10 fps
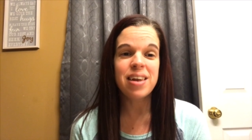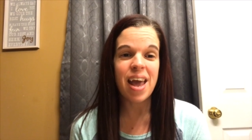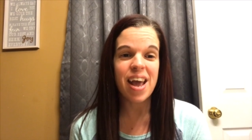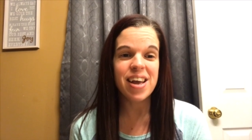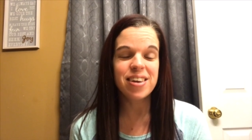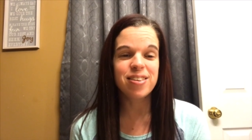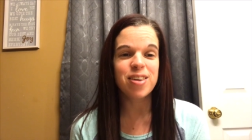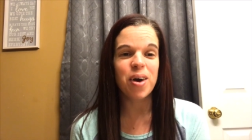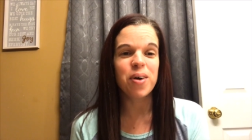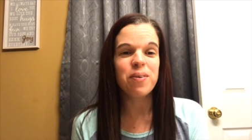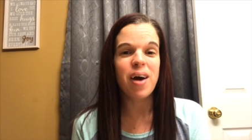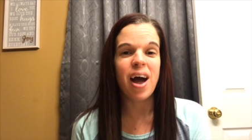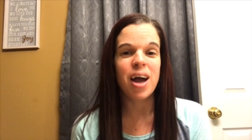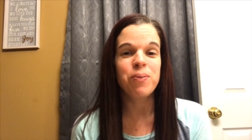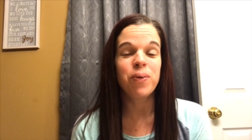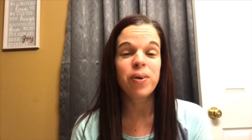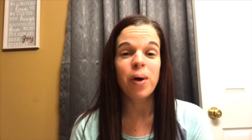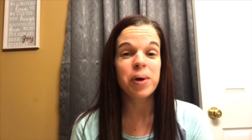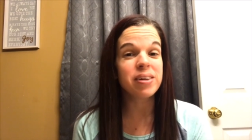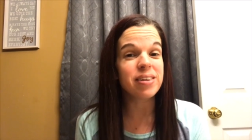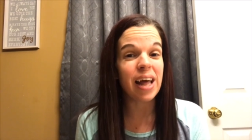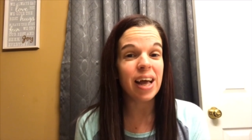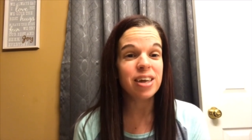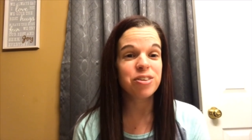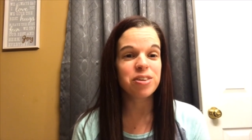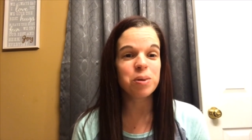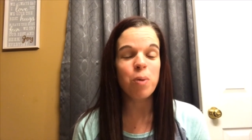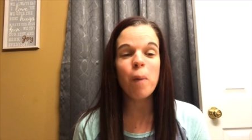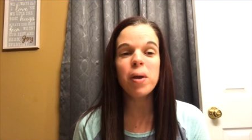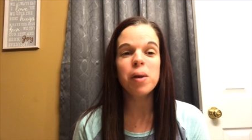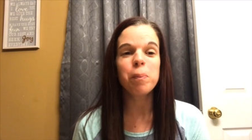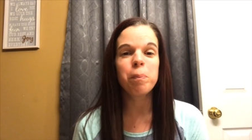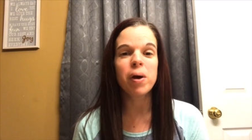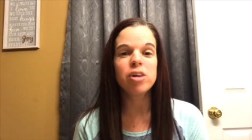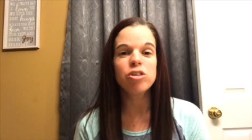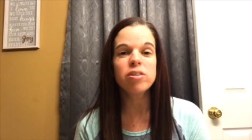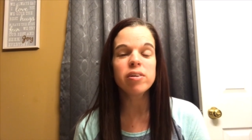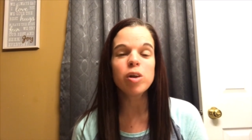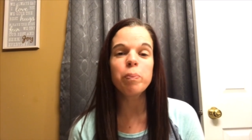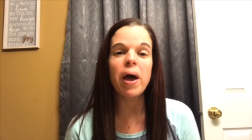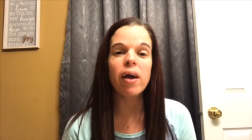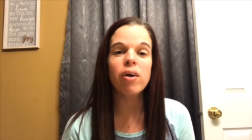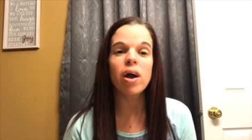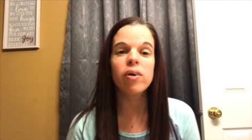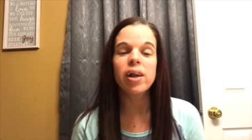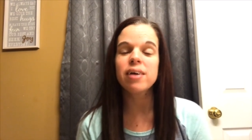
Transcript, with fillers: today, so I will go into that in just a moment, but just a little background.